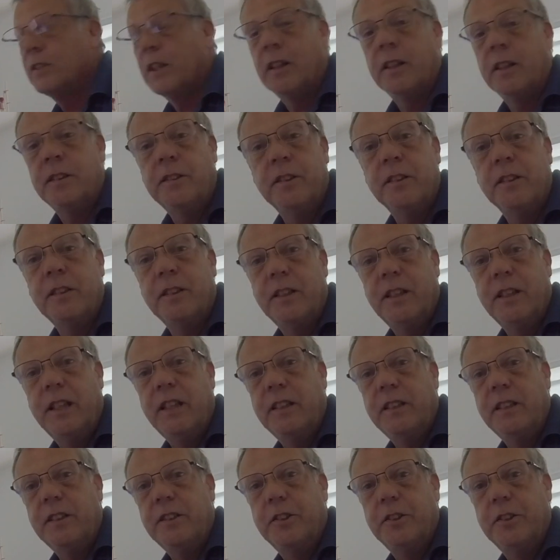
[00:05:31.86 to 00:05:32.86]

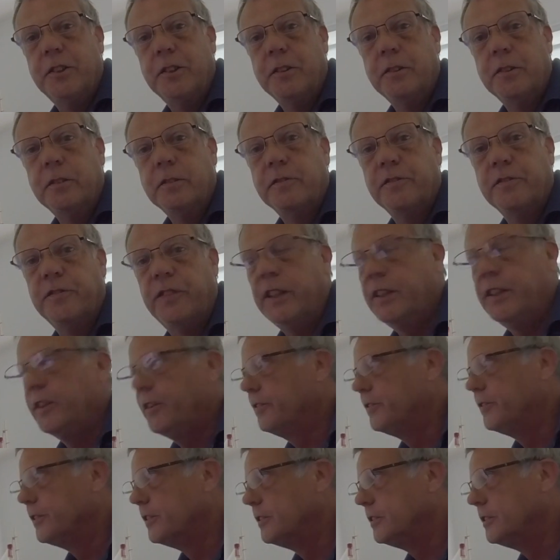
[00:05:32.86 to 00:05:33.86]
182
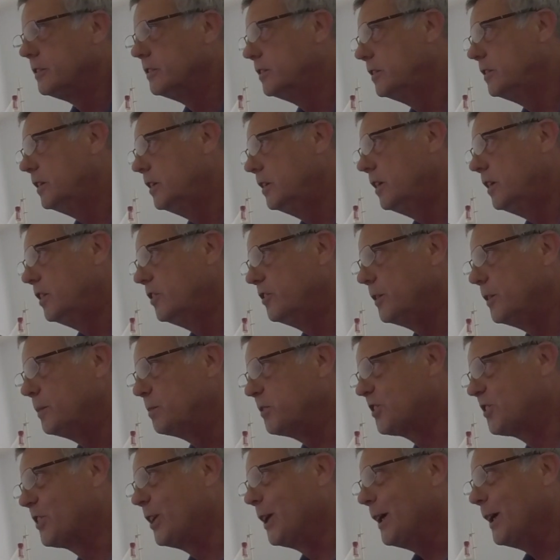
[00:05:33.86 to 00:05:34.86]
faithful
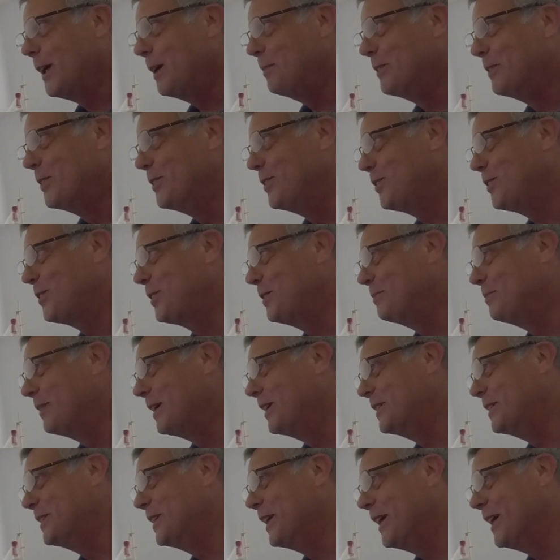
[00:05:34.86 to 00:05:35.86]
subscribers to
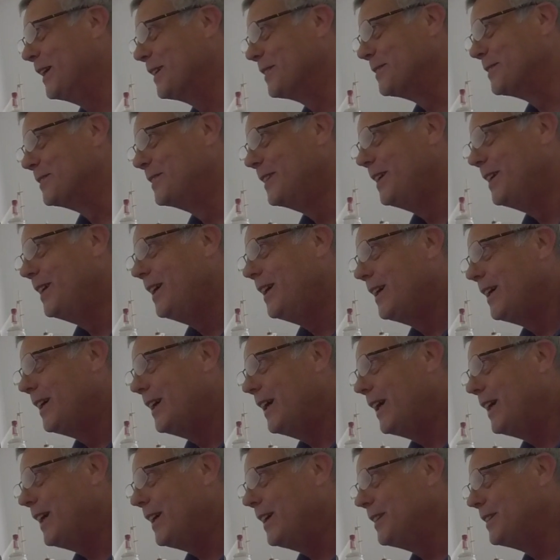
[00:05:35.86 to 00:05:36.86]
my channel,
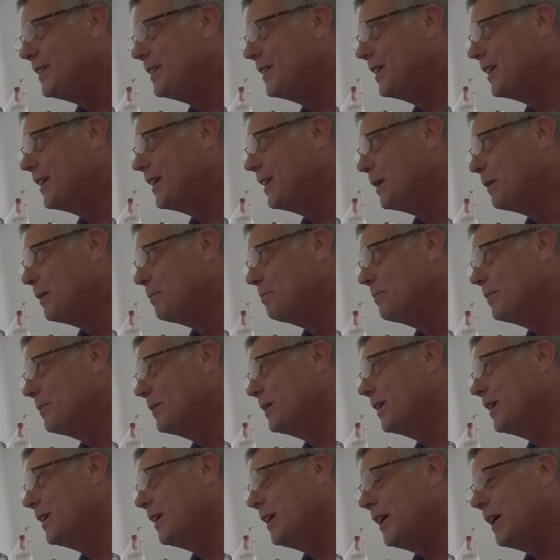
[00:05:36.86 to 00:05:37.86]
and
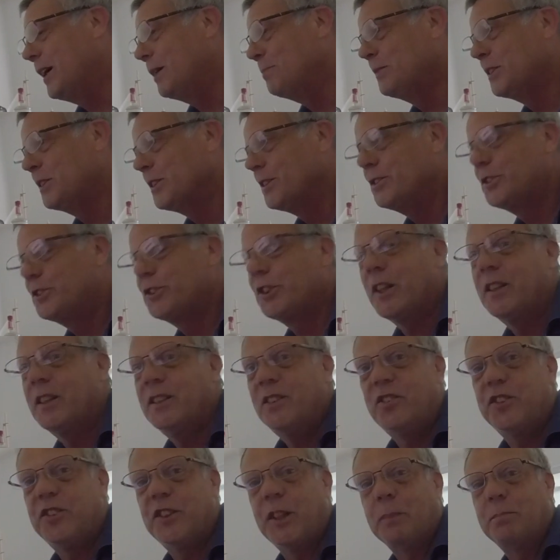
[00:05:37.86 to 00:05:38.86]
I'm going to try and
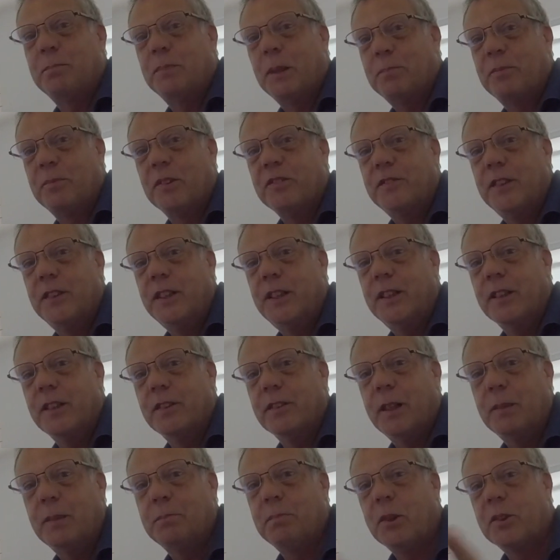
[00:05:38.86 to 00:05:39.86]
step up the video.
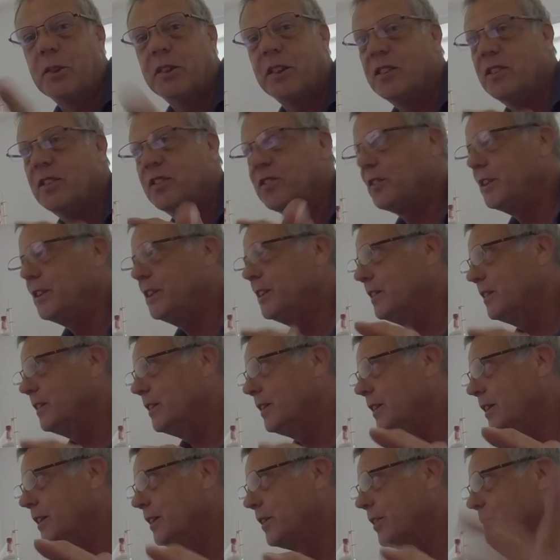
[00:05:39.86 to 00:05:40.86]
I bought this
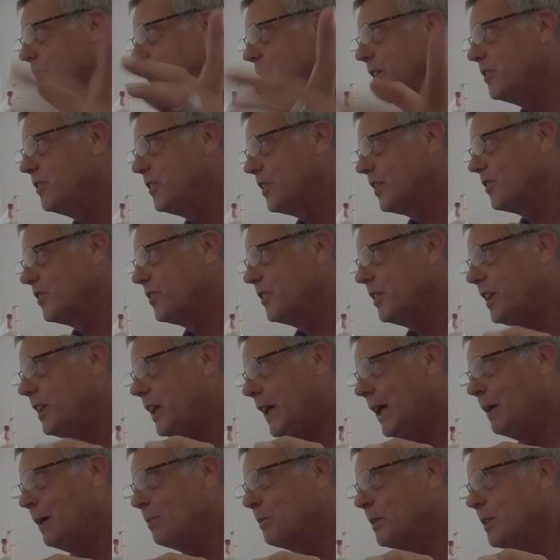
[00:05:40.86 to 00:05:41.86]
360
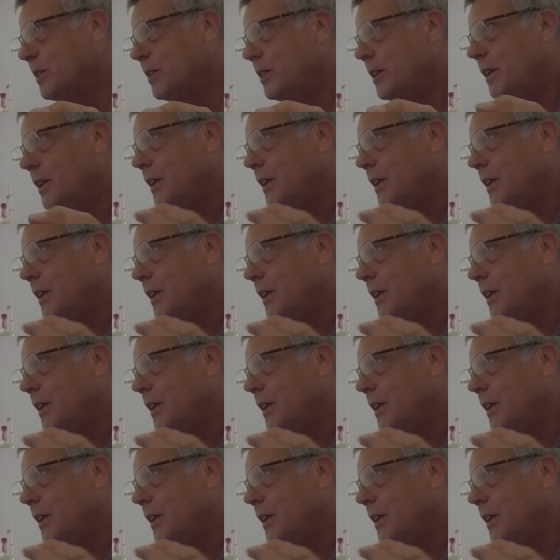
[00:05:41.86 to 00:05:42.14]
camera